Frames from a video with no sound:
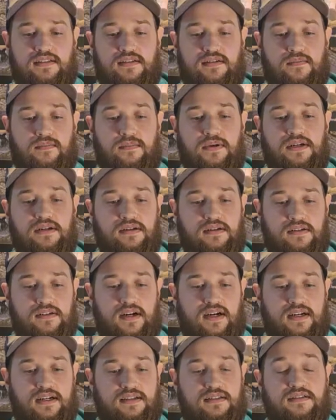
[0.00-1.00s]
So bearded
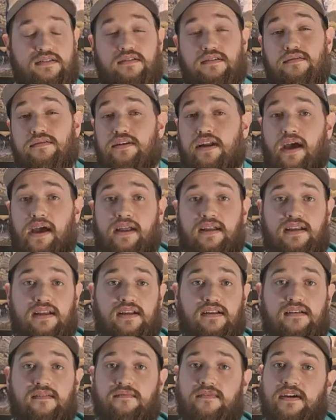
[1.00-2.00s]
dragons do not
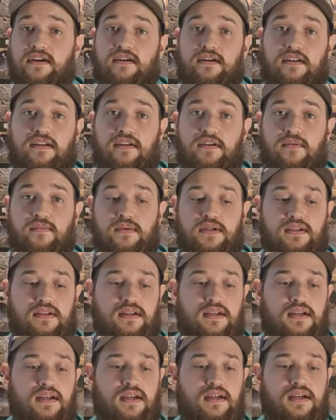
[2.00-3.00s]
need it very
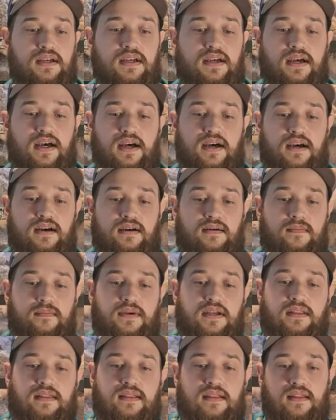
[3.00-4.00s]
humid.
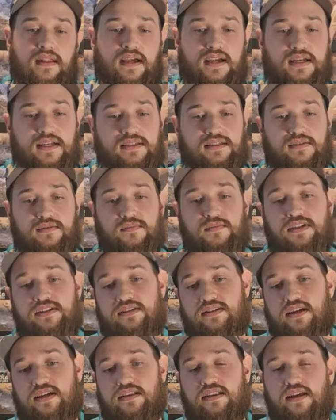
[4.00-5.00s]
Like as we
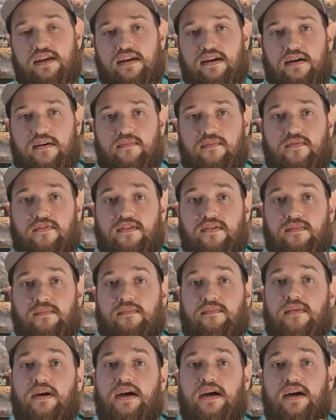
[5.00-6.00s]
said, they come
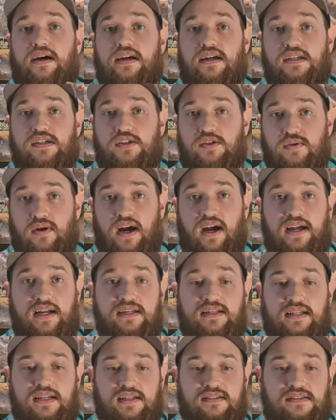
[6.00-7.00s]
from dry
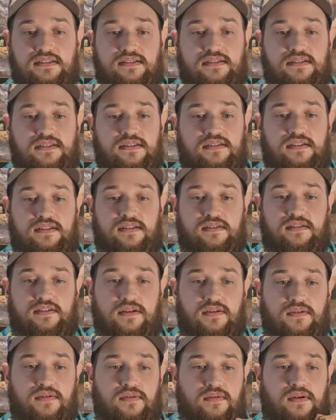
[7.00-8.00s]
deserts,
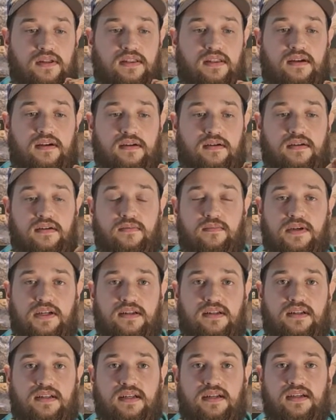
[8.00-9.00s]
so their
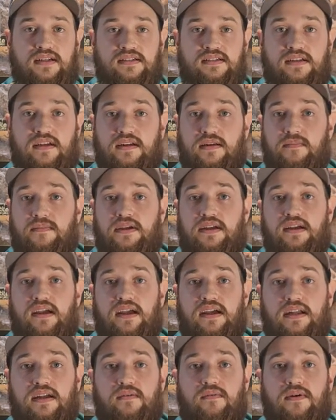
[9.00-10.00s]
humidity is going to be
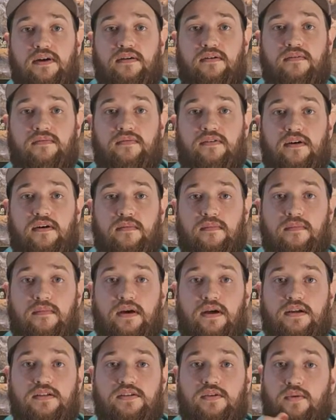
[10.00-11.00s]
anywhere from
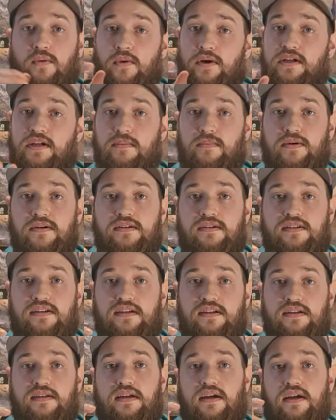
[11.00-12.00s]

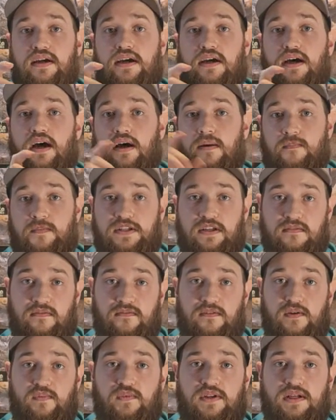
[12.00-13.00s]
20% up to
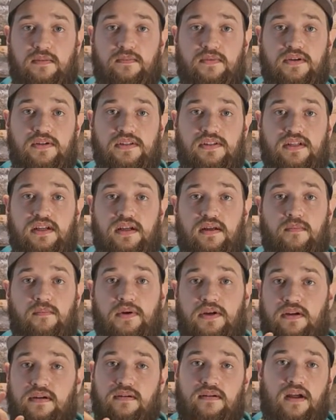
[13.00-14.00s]
50%,
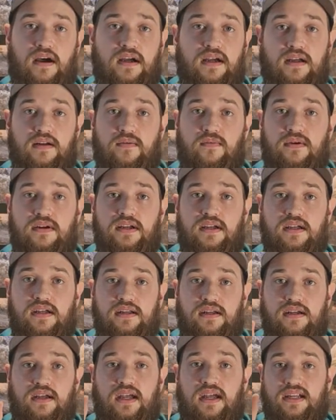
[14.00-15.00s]
but you're not going to want to get
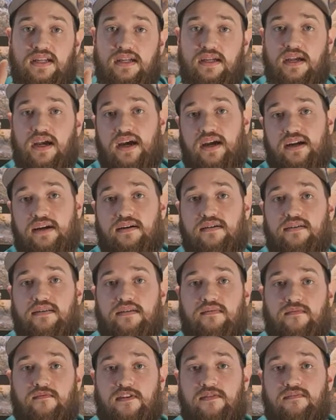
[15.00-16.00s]
it any higher
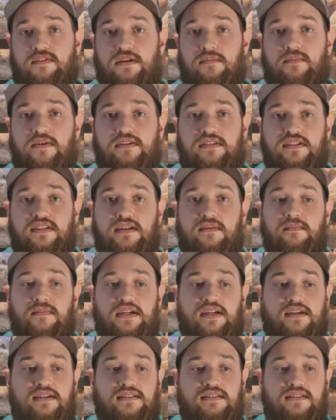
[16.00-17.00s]
than 50%
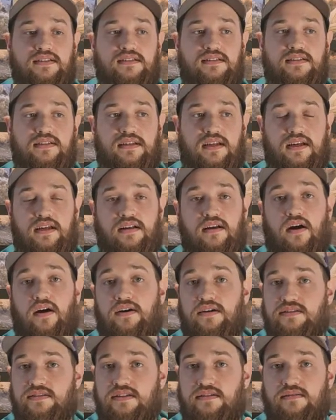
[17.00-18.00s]
because this can
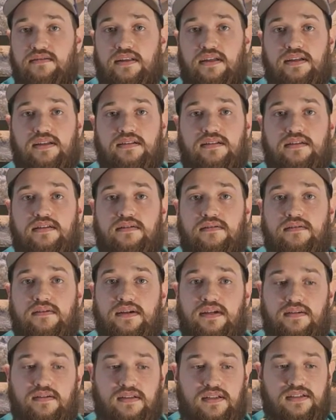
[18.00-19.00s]
also lead to
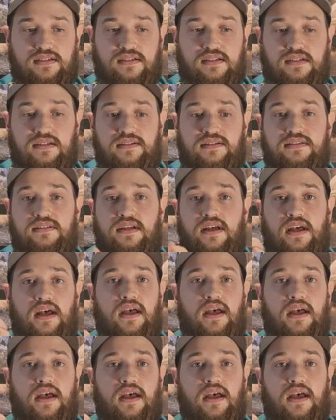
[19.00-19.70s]
illnesses